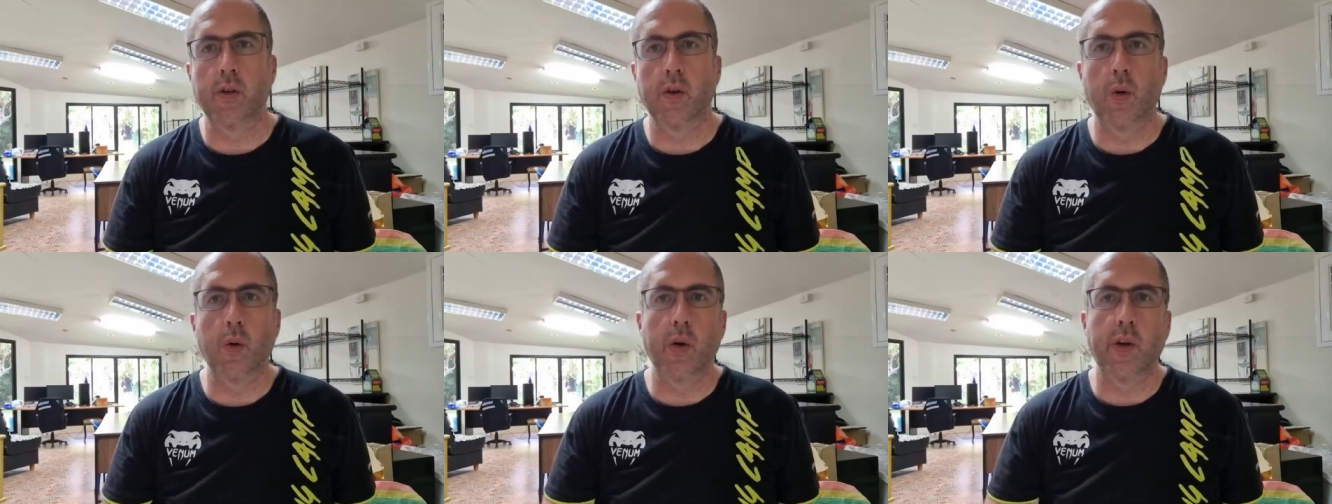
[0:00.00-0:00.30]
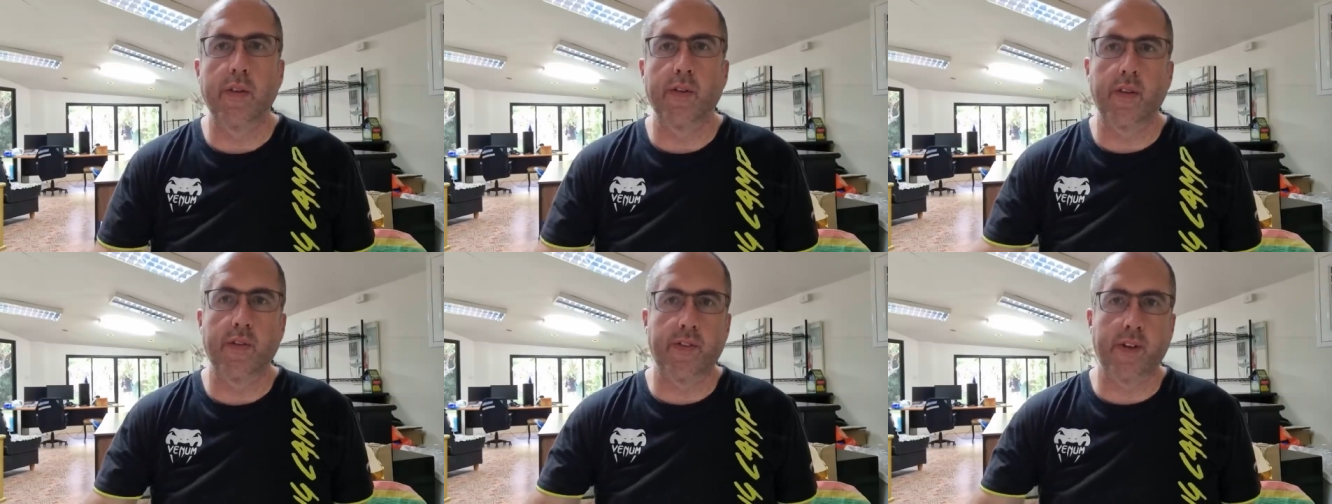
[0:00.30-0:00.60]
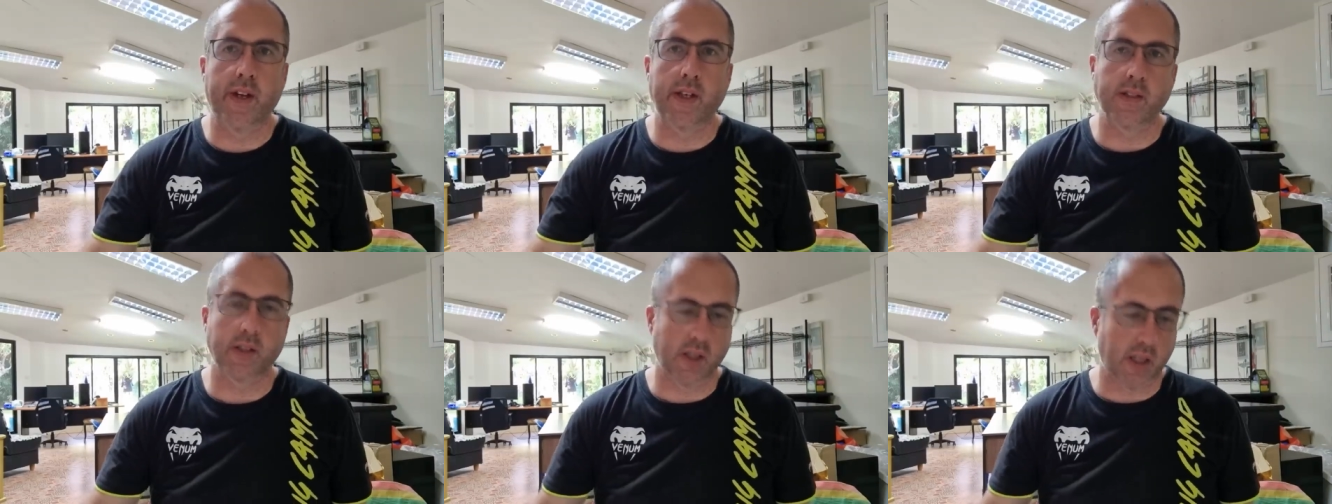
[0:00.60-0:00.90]
all the other
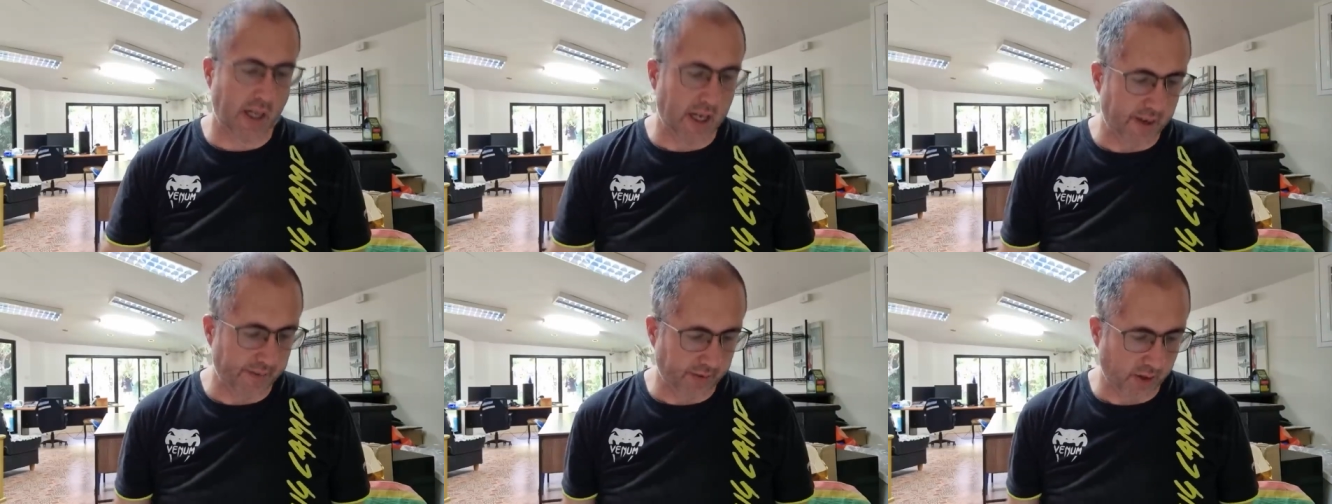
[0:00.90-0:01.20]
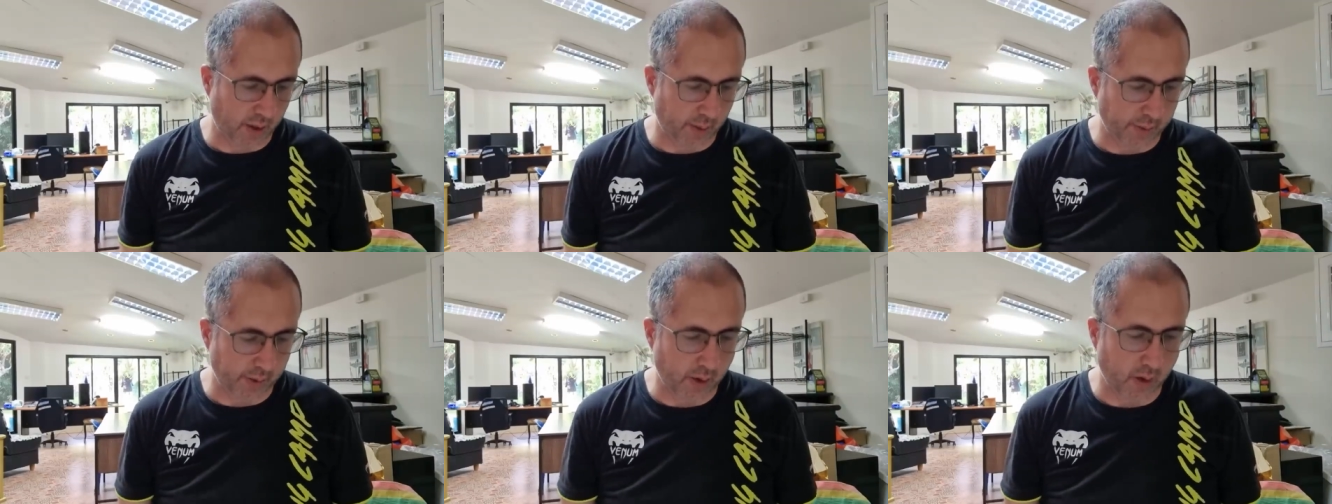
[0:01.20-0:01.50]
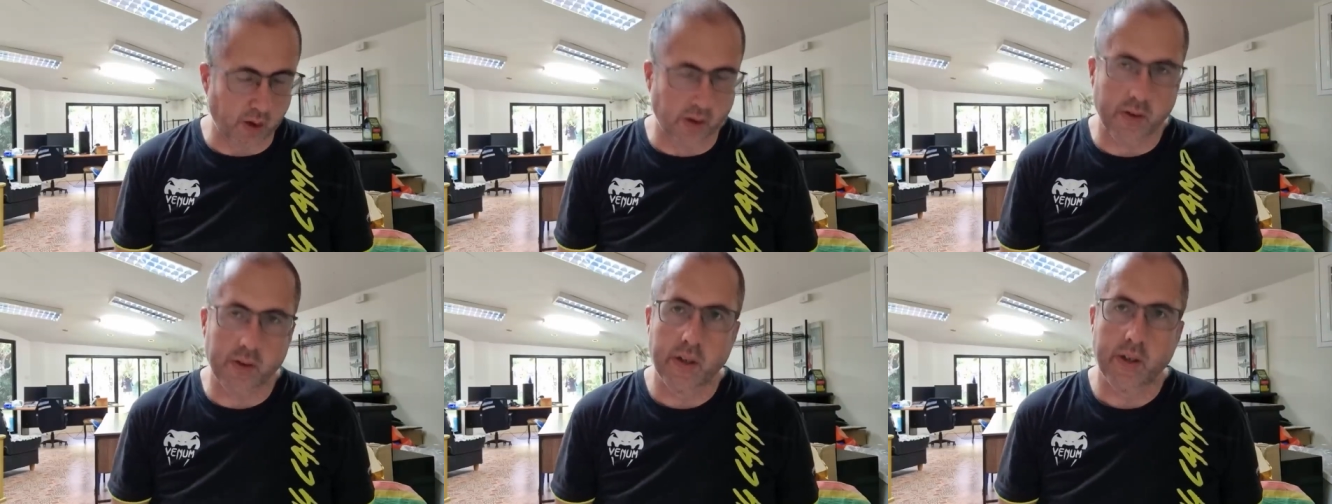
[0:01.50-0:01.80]
things that I have going
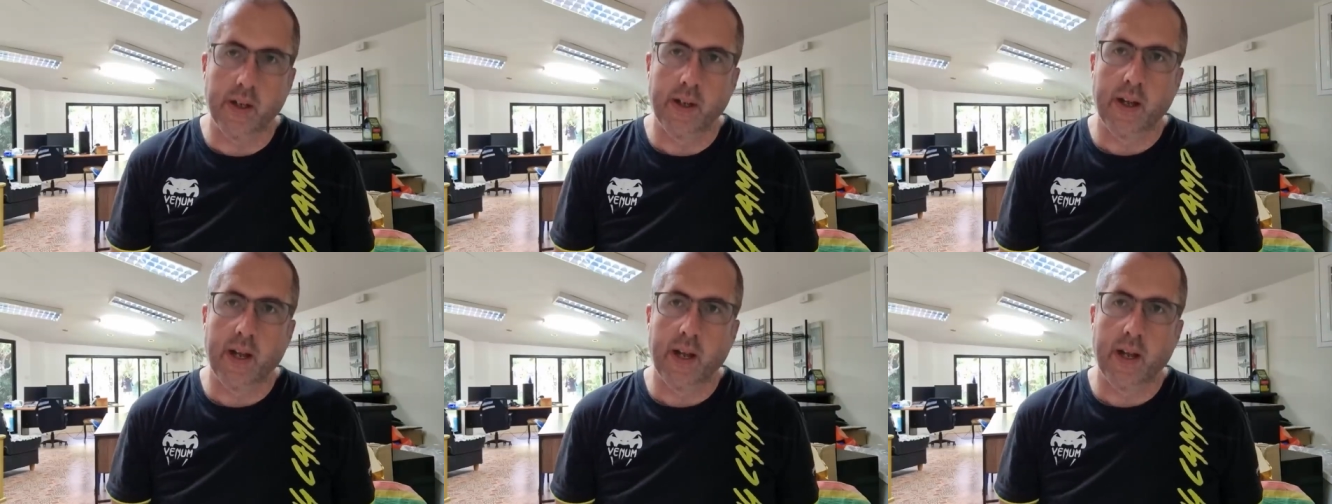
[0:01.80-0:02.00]
on,